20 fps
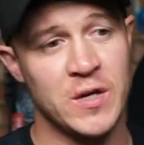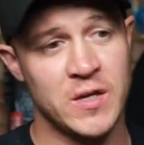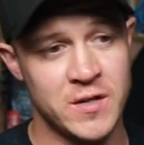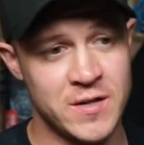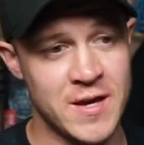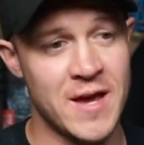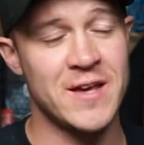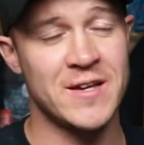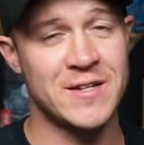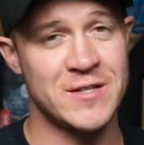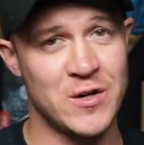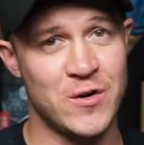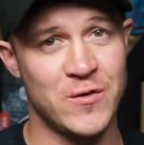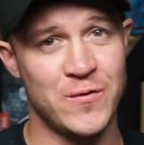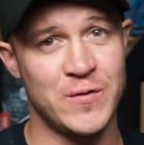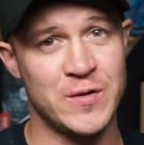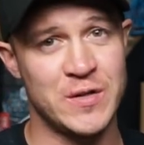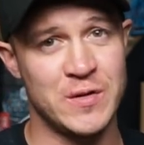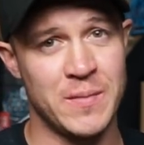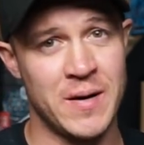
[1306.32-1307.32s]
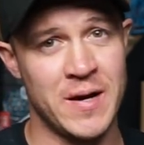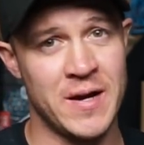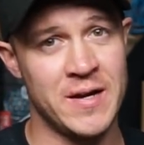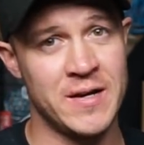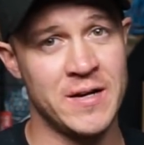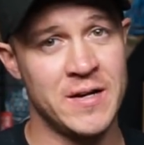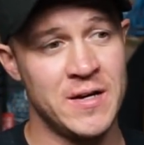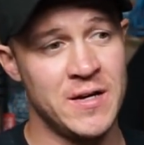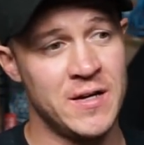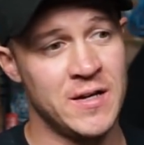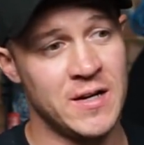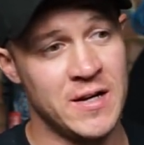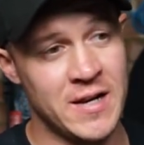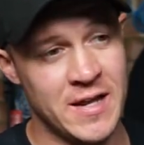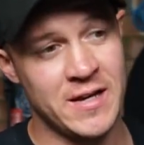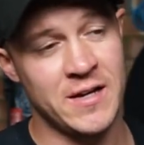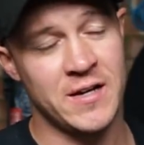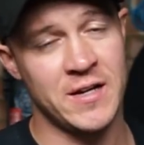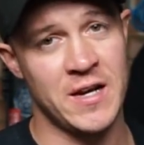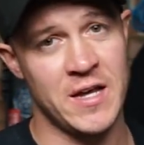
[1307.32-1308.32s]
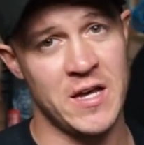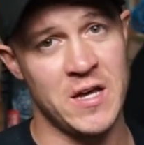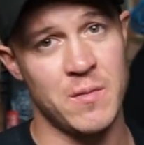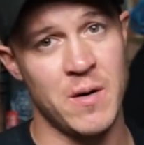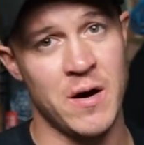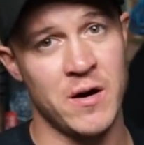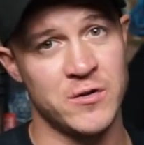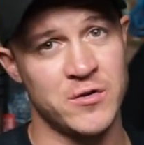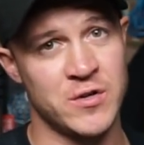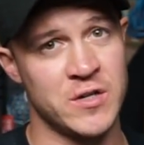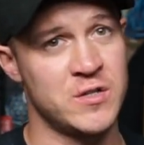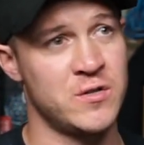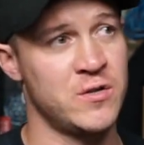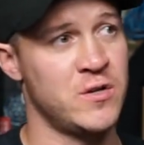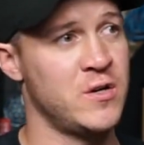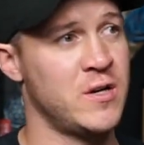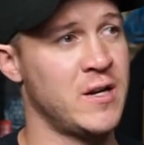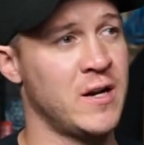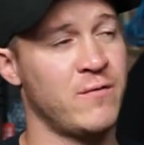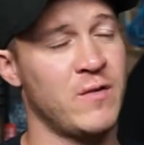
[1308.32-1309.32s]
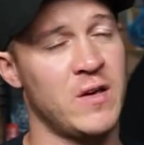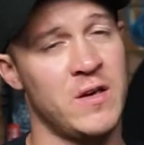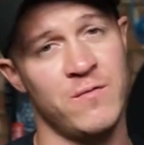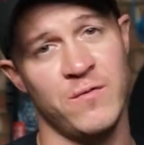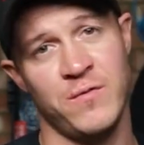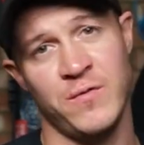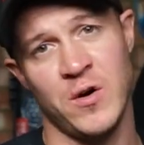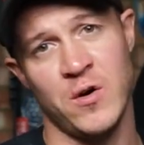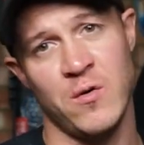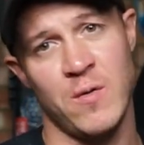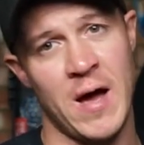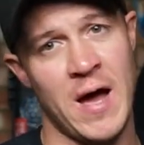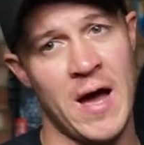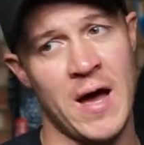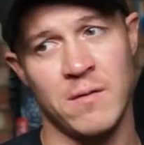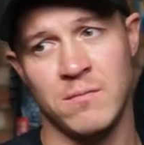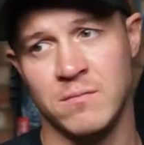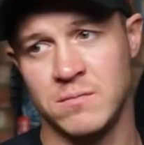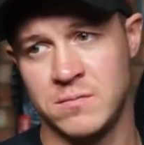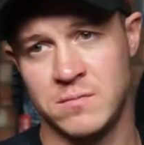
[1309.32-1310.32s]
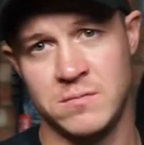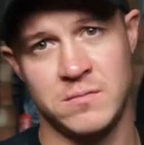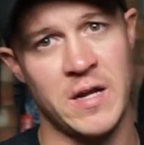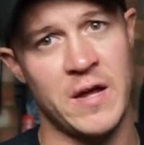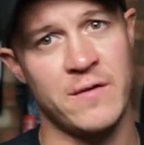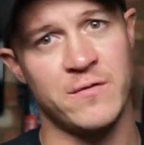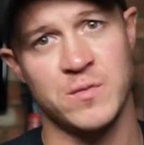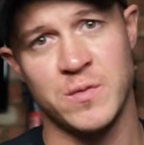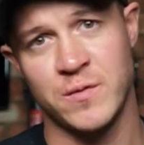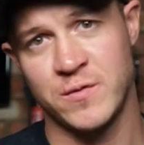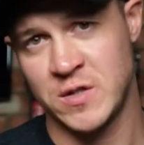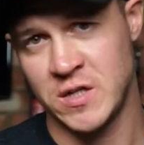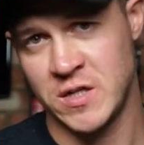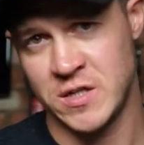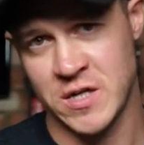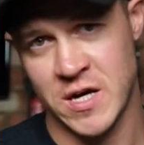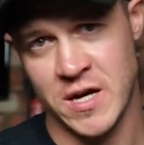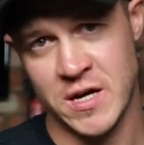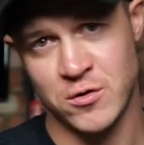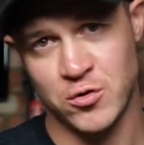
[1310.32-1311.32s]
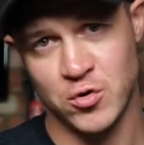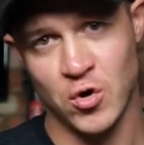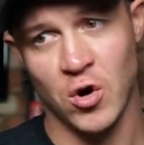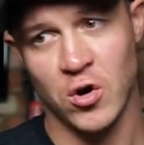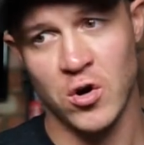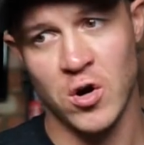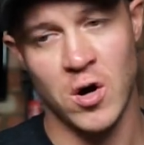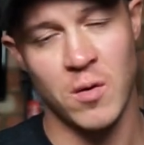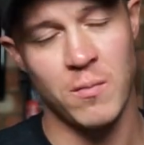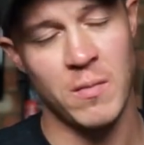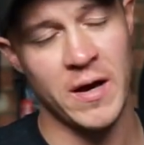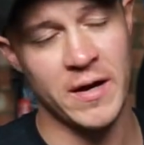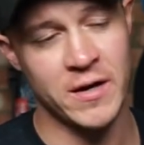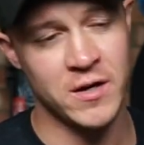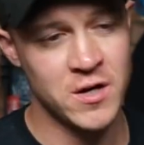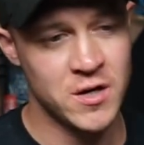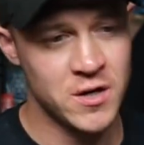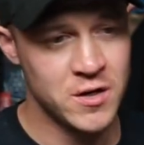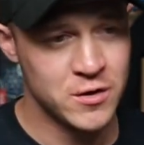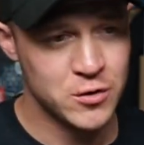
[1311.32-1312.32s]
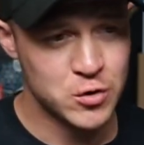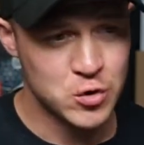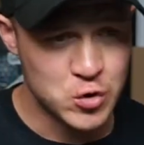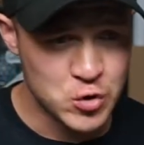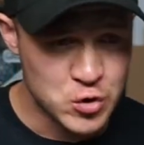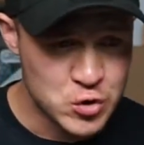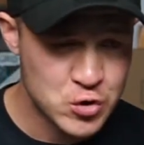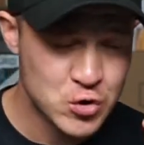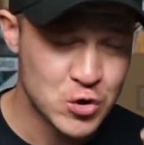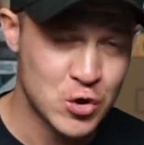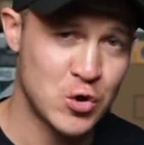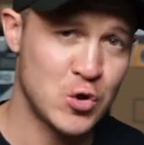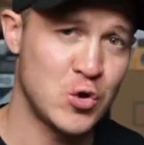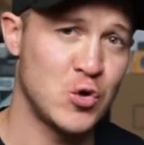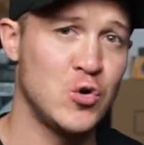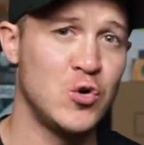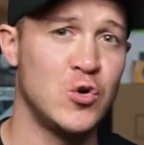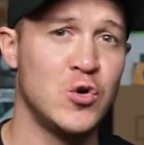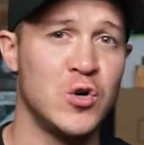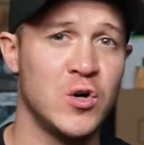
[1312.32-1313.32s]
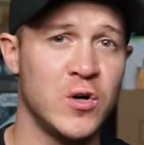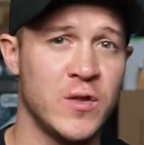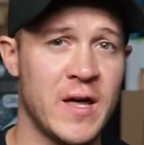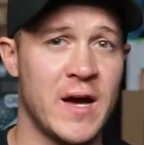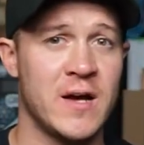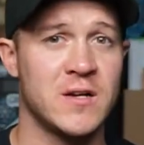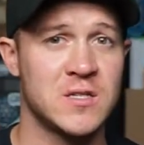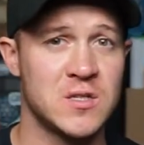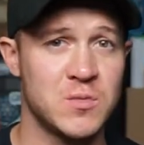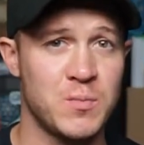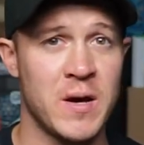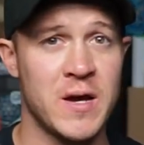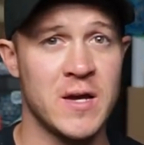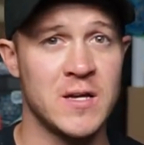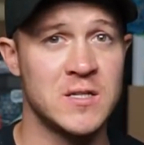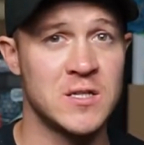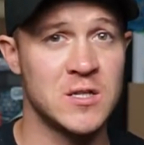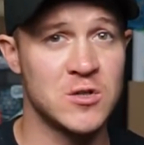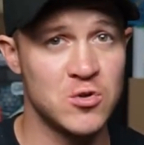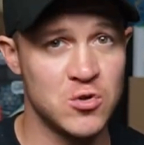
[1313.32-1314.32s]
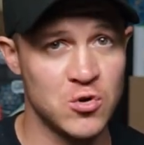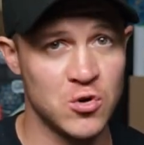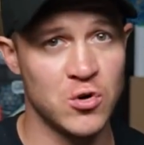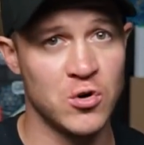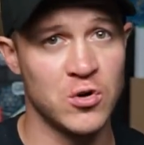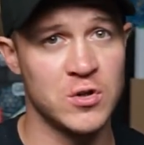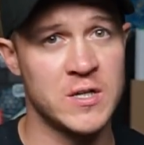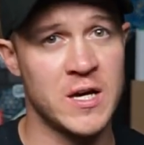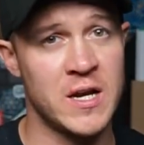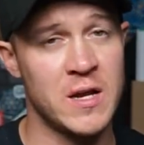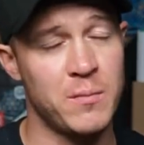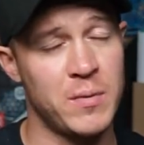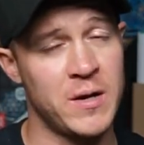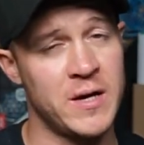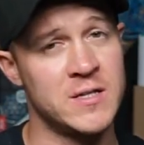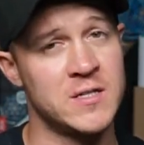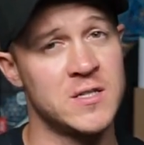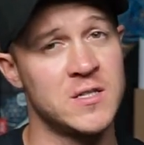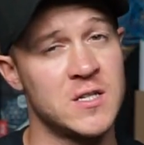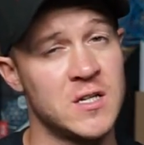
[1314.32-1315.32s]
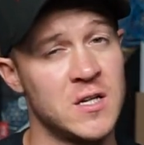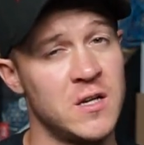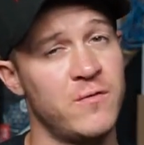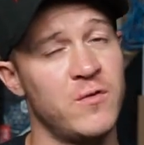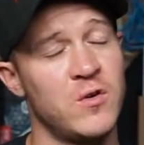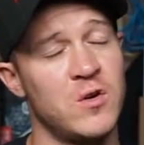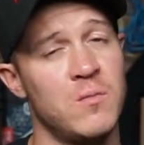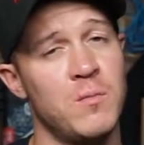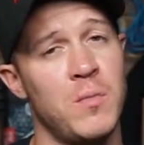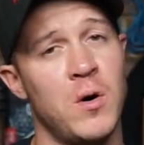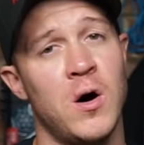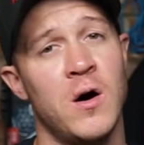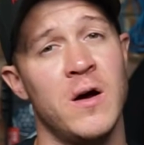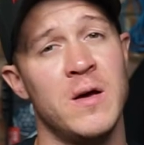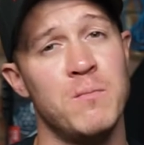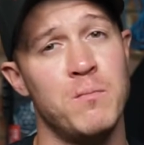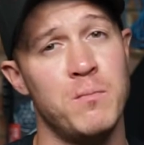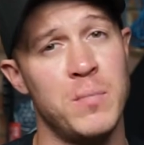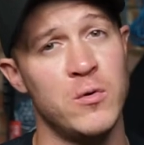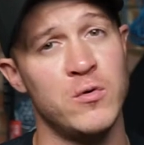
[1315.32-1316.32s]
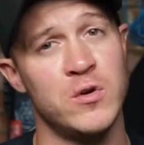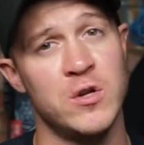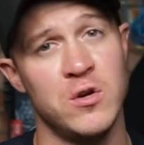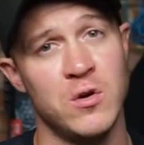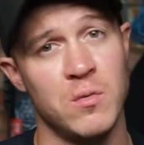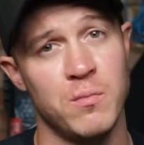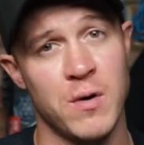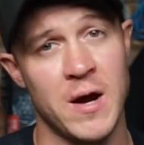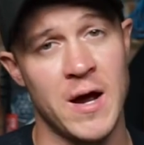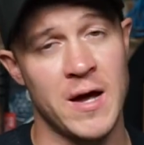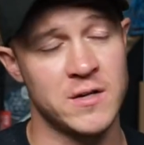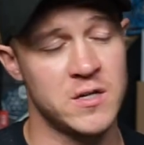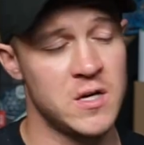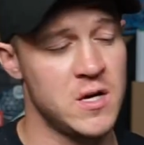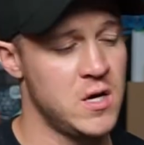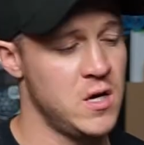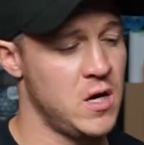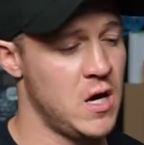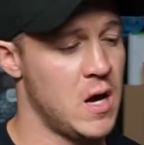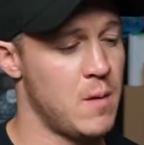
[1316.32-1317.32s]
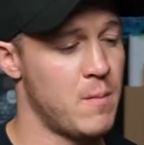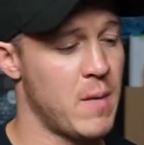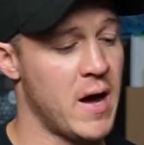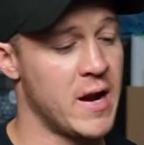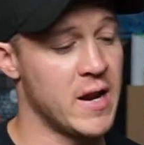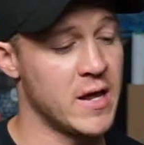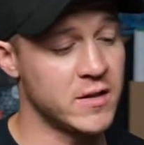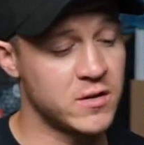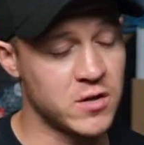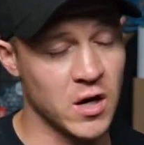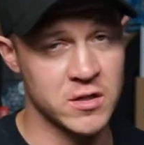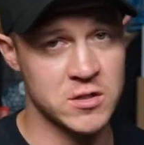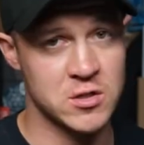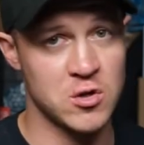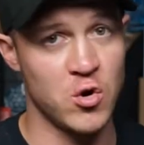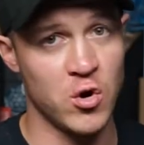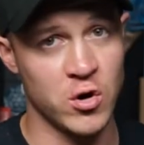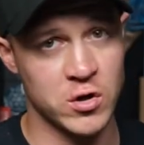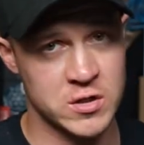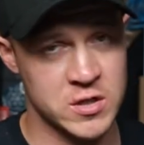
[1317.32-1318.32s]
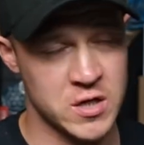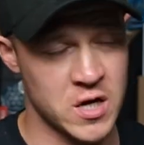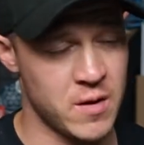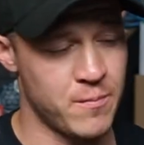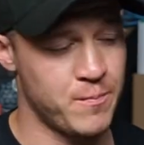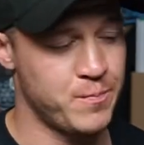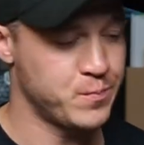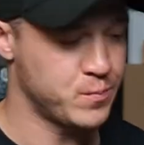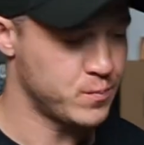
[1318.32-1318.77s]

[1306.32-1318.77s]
get yourself a domain, link an email address so you can have info@davesmithdj.com. Like, just secure that space. It's yours and it plays a significant part in building your brand, and it does long term.